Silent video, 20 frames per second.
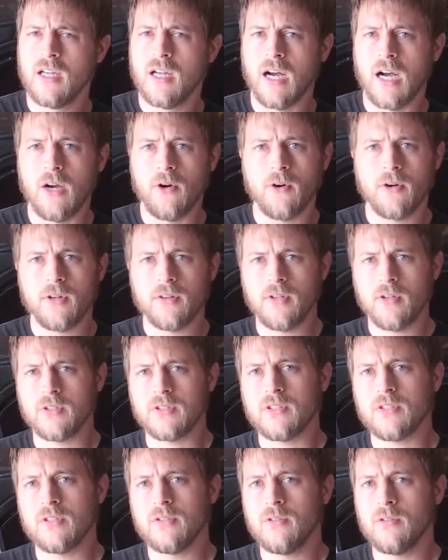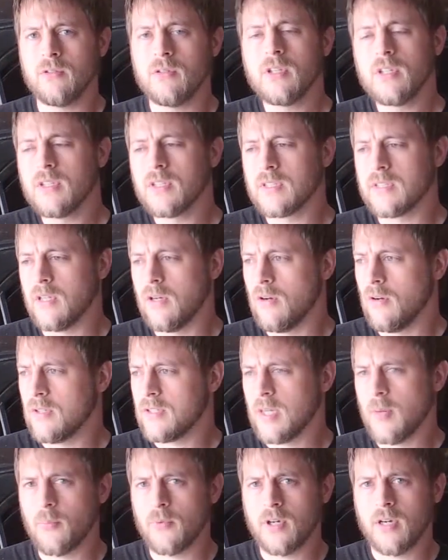I ordered those too, so
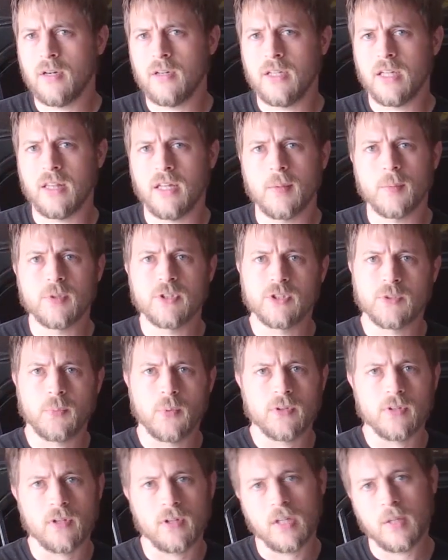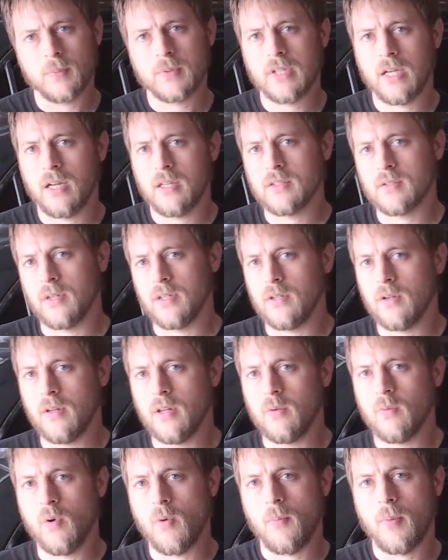temporarily I think I'm gonna just put the clips on so I know
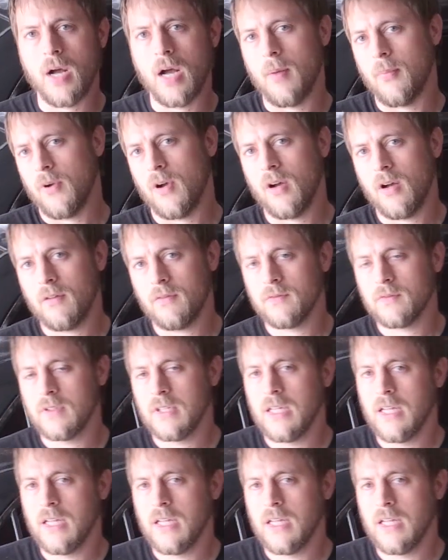they won't pop off.